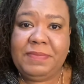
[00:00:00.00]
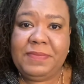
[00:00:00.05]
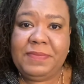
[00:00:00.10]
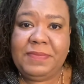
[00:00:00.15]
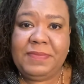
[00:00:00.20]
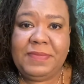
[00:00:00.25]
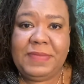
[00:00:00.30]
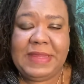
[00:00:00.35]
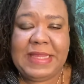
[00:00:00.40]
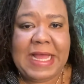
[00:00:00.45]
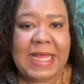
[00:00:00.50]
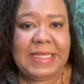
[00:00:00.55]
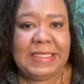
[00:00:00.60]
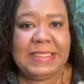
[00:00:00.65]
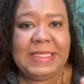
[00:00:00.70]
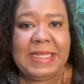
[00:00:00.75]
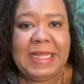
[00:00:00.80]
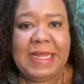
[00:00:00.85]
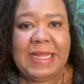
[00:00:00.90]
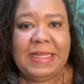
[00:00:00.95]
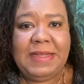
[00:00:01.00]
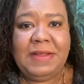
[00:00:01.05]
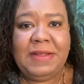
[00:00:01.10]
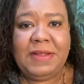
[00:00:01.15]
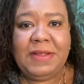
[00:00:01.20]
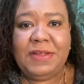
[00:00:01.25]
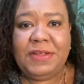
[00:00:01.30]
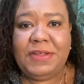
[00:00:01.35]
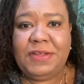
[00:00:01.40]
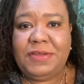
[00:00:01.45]
Not saying
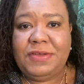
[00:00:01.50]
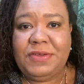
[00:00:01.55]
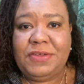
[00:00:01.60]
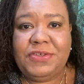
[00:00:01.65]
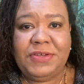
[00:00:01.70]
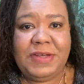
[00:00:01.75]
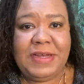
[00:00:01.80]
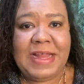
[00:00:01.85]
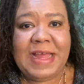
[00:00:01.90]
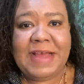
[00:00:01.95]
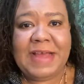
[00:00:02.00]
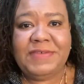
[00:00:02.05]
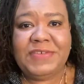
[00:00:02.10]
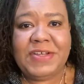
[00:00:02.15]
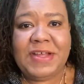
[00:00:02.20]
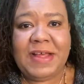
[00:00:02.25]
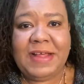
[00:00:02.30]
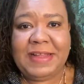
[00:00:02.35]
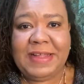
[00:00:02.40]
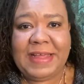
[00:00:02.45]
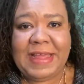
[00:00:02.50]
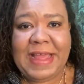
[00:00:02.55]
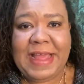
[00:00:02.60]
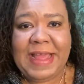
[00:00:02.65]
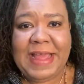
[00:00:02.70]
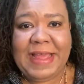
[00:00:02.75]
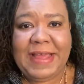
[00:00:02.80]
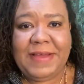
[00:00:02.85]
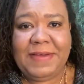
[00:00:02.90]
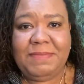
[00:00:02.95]
you shouldn't have chocolate
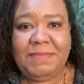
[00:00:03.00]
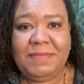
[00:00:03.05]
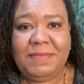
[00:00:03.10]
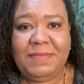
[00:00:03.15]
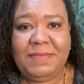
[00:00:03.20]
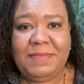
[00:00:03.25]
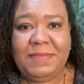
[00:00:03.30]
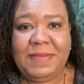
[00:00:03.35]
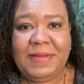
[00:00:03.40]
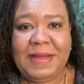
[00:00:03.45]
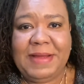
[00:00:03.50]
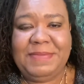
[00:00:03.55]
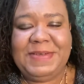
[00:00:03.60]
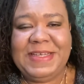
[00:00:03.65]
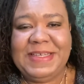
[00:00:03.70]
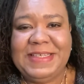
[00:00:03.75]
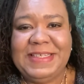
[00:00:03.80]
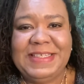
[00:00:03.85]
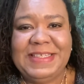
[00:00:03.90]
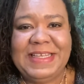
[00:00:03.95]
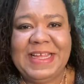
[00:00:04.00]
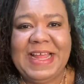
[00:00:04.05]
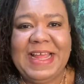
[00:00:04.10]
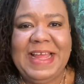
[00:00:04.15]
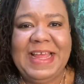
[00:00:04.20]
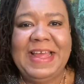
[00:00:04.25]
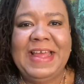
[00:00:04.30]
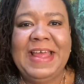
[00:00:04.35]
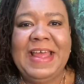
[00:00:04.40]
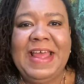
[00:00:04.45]
cake. I'm just
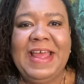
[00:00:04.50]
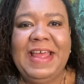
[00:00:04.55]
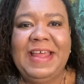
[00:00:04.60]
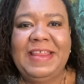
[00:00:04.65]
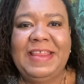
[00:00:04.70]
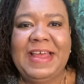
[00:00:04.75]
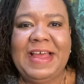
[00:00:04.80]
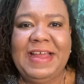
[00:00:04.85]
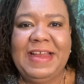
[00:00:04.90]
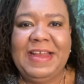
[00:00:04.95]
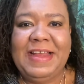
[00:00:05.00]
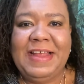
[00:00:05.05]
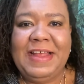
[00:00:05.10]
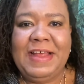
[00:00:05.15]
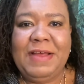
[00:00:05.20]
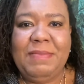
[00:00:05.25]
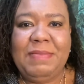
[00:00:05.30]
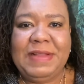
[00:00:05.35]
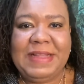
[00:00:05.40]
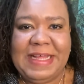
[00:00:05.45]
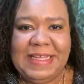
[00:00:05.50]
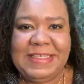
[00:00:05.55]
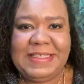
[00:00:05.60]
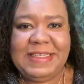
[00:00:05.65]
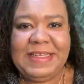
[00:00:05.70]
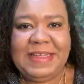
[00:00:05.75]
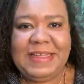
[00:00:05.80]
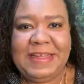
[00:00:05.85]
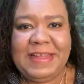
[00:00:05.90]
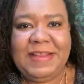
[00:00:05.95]
saying that place
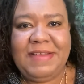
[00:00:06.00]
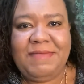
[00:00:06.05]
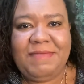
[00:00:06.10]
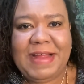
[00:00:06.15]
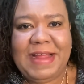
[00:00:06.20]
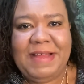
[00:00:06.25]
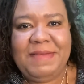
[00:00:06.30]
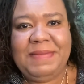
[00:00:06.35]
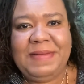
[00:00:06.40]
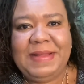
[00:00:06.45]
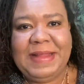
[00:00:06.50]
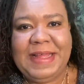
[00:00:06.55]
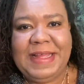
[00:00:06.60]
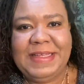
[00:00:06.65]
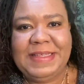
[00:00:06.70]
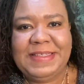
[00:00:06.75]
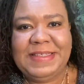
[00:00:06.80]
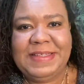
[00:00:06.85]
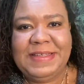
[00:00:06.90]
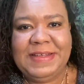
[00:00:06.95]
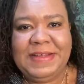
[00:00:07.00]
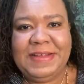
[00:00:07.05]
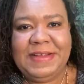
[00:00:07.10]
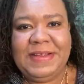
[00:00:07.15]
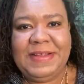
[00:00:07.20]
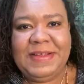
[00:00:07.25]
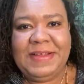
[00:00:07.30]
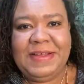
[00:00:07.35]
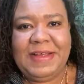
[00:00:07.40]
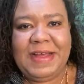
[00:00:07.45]
it in the right place.
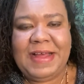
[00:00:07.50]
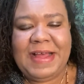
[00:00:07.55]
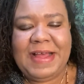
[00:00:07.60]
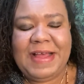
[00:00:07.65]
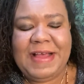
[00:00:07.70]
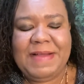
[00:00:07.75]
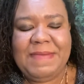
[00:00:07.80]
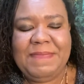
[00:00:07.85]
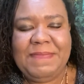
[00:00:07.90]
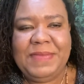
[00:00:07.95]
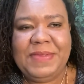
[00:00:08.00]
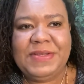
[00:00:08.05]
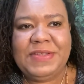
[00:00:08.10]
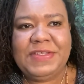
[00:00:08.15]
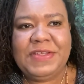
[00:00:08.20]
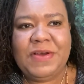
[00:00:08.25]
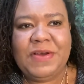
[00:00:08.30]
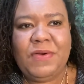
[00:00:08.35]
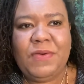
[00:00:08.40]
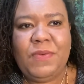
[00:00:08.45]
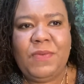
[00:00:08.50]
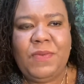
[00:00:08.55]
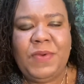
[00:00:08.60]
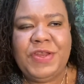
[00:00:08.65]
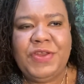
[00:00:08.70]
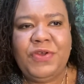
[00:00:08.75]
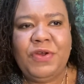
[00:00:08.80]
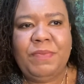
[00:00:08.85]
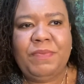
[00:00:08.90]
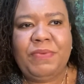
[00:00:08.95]
So when
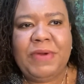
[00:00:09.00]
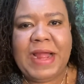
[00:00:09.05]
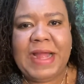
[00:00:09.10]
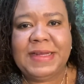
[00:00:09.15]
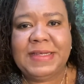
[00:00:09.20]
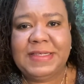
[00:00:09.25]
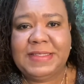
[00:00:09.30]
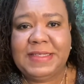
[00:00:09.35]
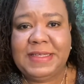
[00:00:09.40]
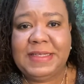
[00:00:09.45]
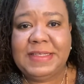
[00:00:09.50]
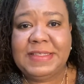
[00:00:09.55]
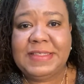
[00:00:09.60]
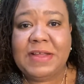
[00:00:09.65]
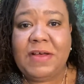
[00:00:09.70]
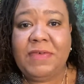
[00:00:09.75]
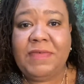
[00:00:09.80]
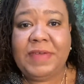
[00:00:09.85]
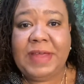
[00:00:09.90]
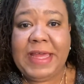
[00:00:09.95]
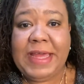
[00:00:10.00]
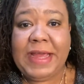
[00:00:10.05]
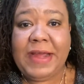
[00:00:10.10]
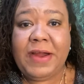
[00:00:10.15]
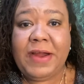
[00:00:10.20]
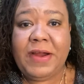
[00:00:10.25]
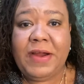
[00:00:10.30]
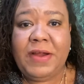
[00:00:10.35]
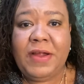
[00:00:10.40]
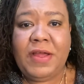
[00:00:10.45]
you're practicing
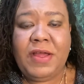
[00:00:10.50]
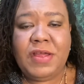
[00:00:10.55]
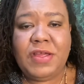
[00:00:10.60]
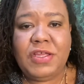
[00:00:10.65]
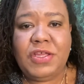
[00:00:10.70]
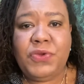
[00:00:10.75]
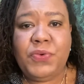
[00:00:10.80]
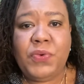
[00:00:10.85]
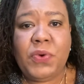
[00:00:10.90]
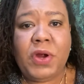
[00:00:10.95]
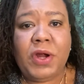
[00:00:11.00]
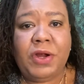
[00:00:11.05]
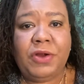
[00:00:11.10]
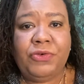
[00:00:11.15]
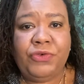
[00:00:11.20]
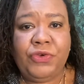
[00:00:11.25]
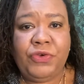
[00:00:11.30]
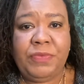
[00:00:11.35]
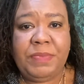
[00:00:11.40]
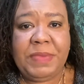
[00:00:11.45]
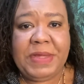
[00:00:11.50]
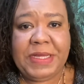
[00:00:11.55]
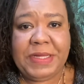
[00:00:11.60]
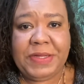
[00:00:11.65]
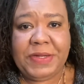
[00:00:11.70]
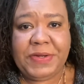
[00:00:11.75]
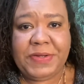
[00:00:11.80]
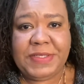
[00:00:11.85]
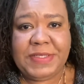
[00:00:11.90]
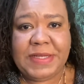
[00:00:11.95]
self-care, you are grooming
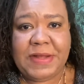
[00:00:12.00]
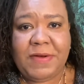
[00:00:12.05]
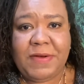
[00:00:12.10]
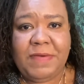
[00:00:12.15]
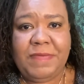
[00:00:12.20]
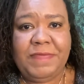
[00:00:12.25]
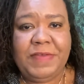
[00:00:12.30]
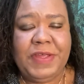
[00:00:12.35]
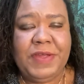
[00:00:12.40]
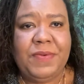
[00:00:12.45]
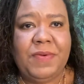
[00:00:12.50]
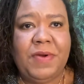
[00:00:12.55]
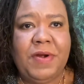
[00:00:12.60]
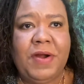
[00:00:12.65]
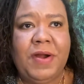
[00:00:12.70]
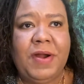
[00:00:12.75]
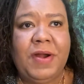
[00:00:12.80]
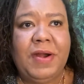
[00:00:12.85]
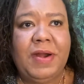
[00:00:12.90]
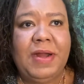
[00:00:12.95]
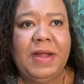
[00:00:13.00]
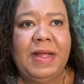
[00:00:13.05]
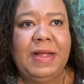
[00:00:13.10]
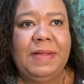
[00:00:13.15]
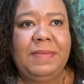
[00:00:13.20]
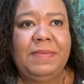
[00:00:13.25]
yourself. You are